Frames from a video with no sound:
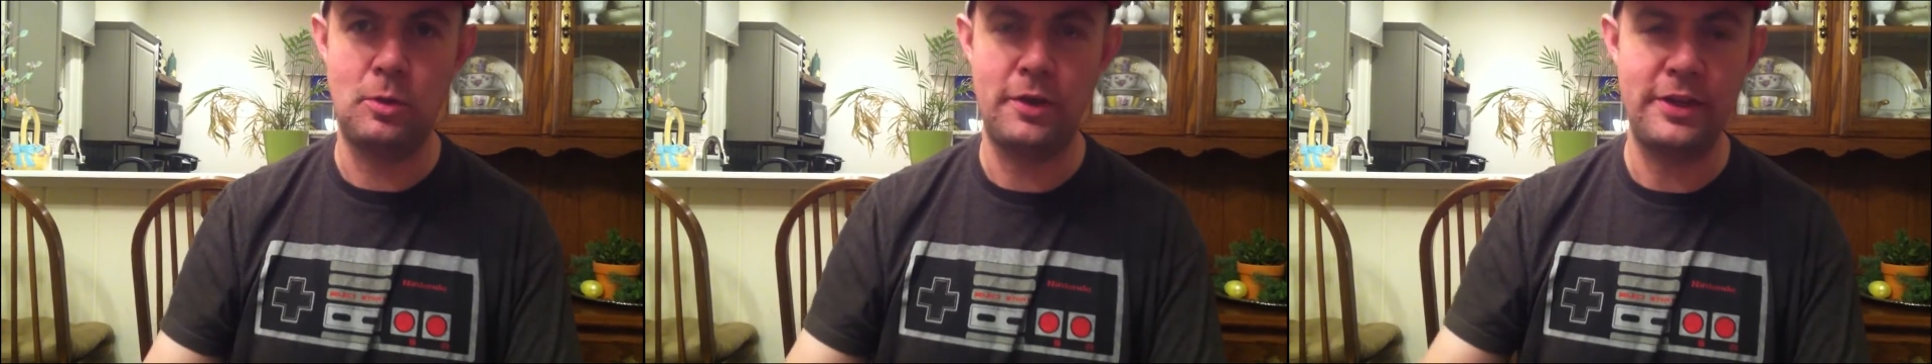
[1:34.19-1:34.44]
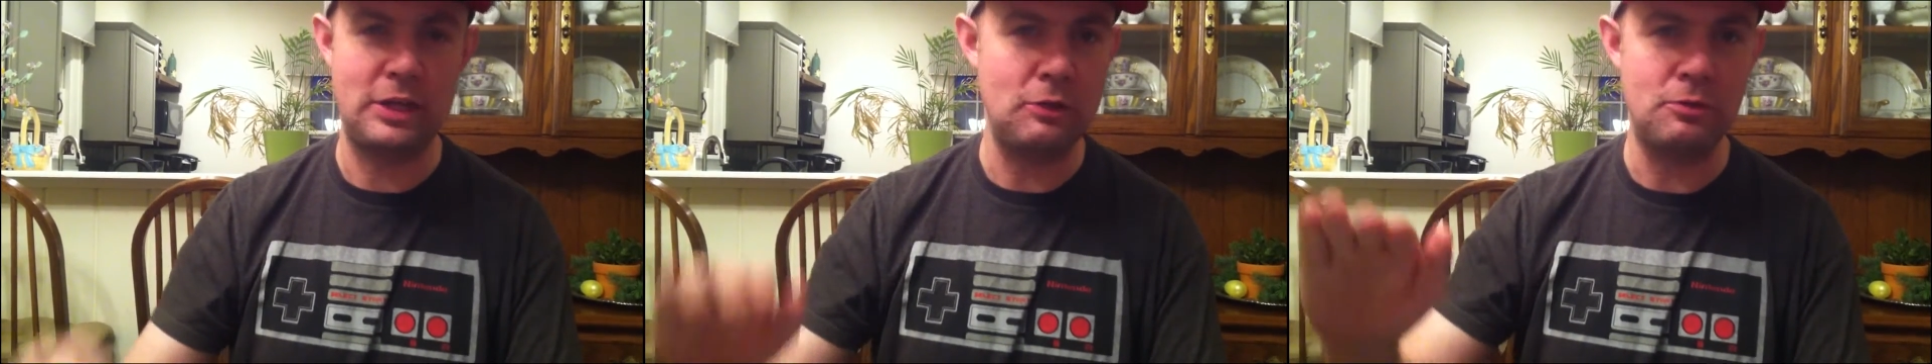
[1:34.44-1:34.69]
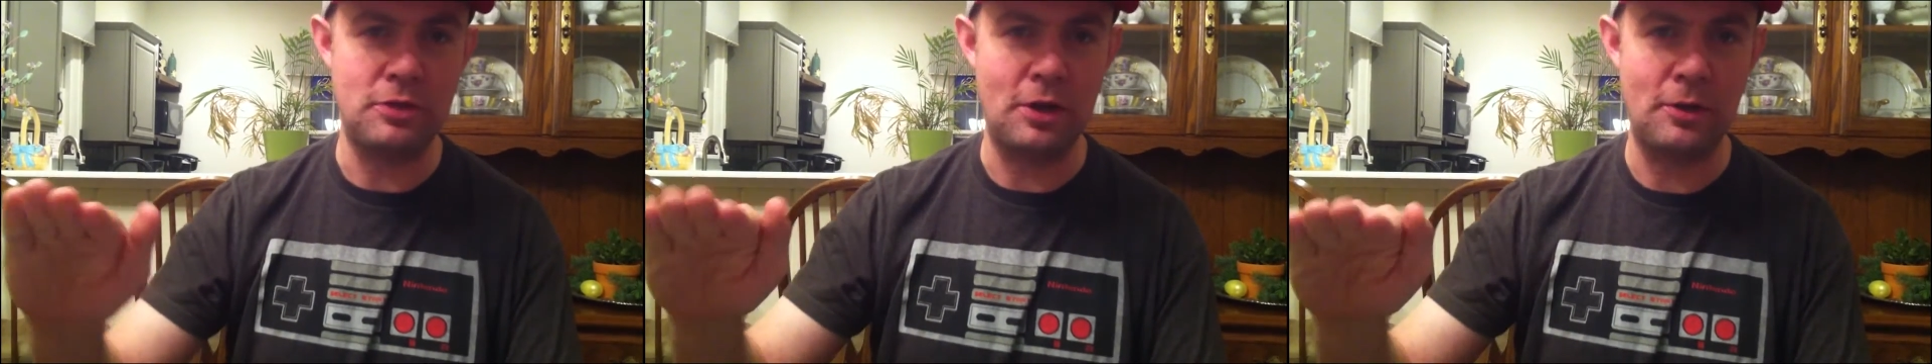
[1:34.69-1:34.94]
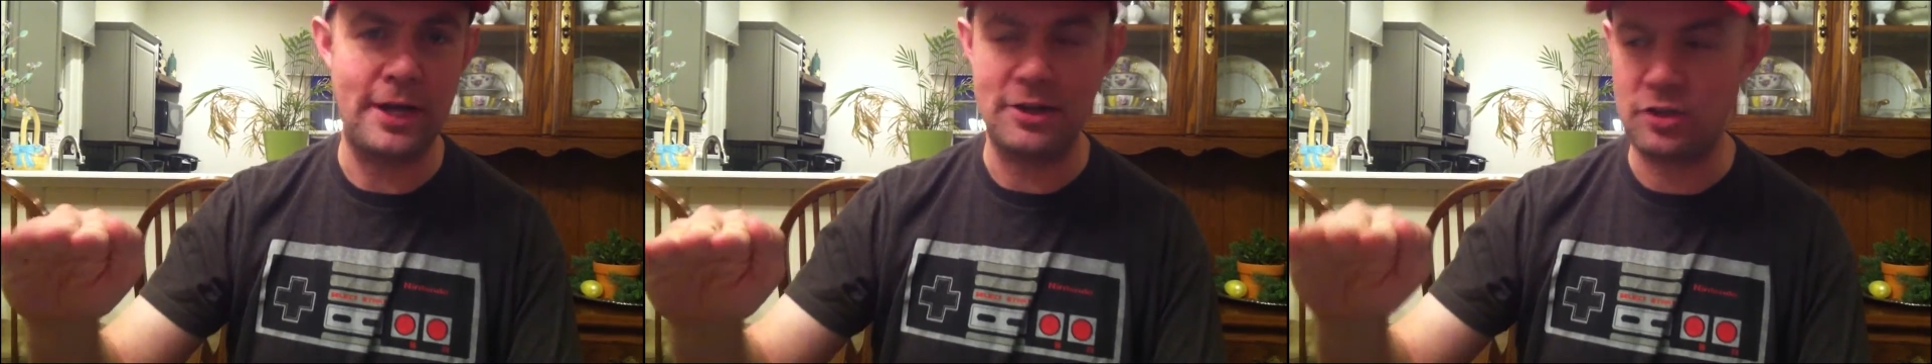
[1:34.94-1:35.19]
one that you
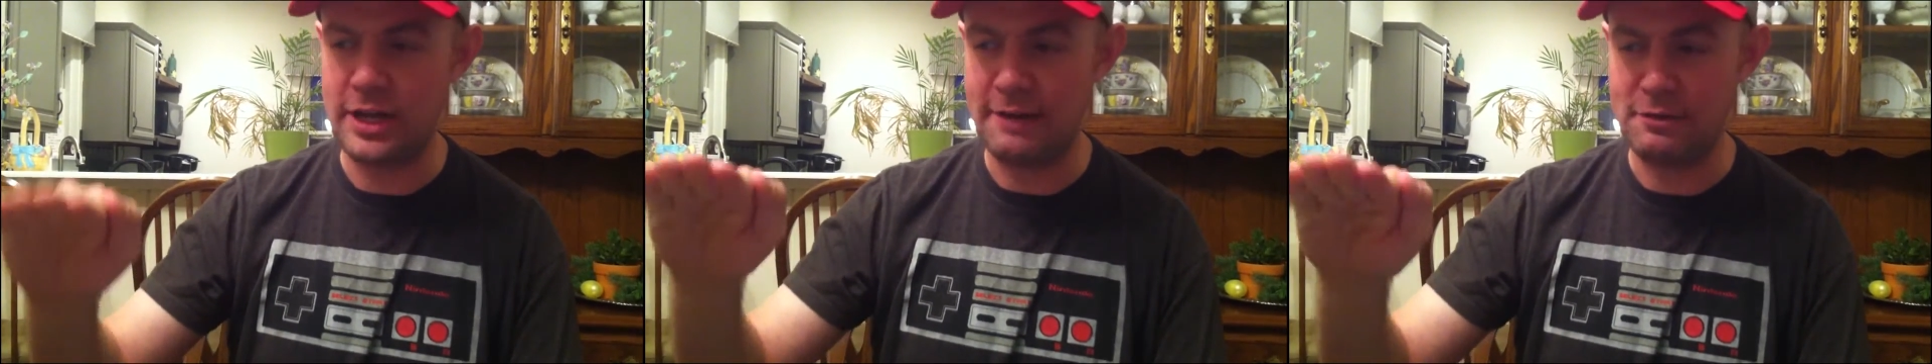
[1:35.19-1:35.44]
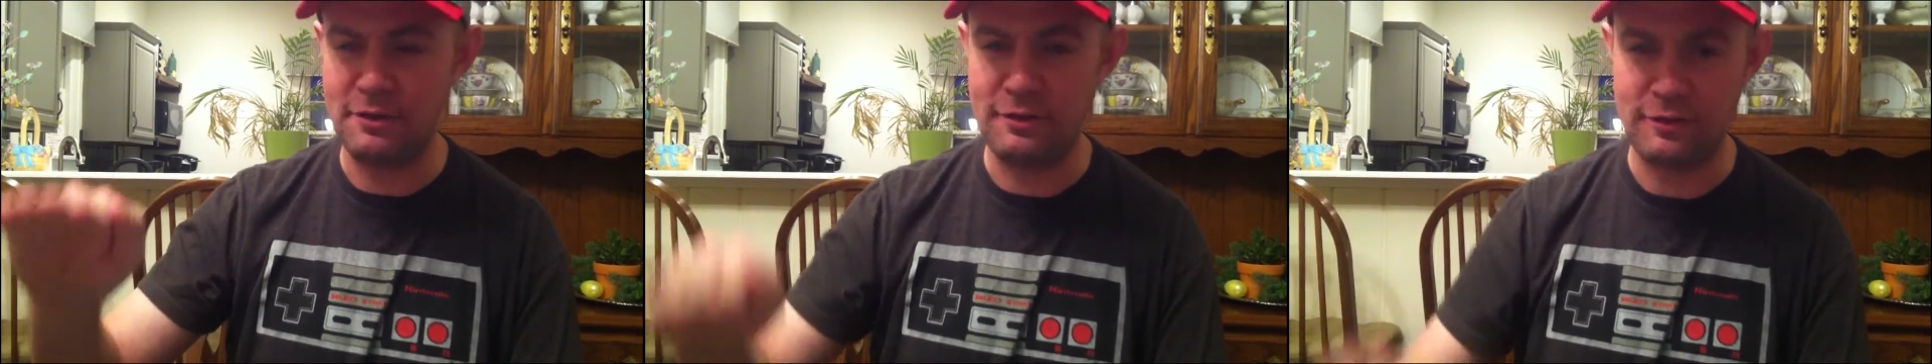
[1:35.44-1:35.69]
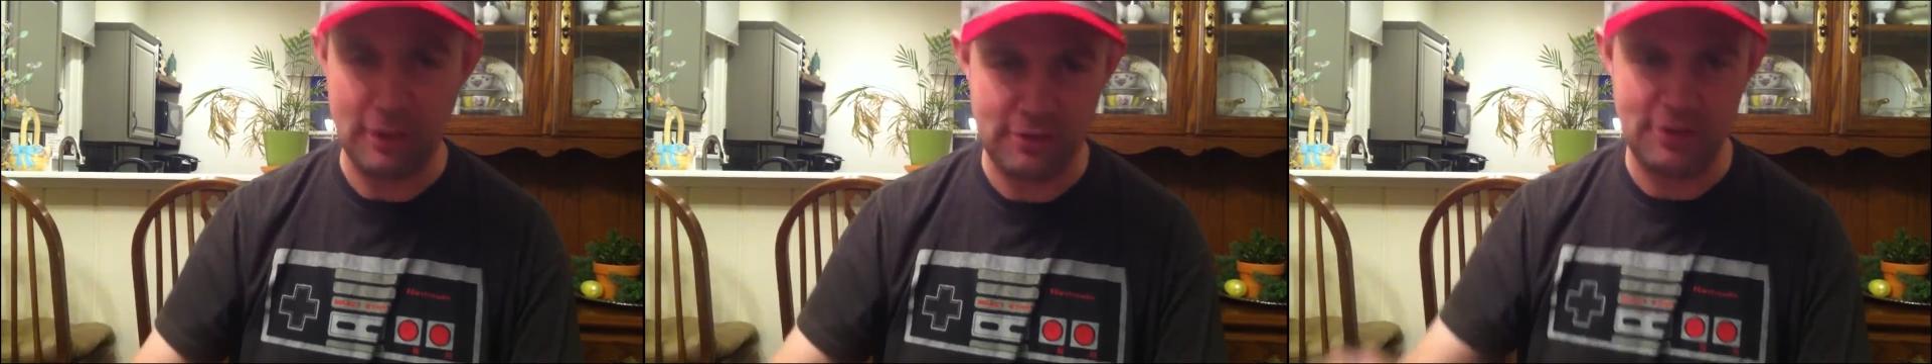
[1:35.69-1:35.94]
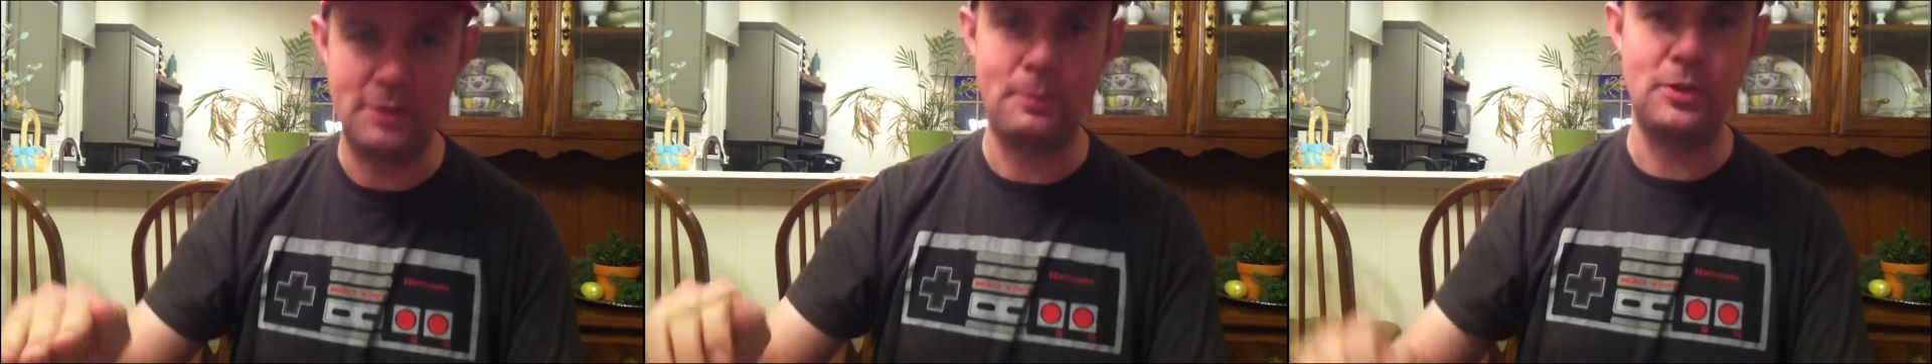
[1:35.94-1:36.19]
don't actually have to physically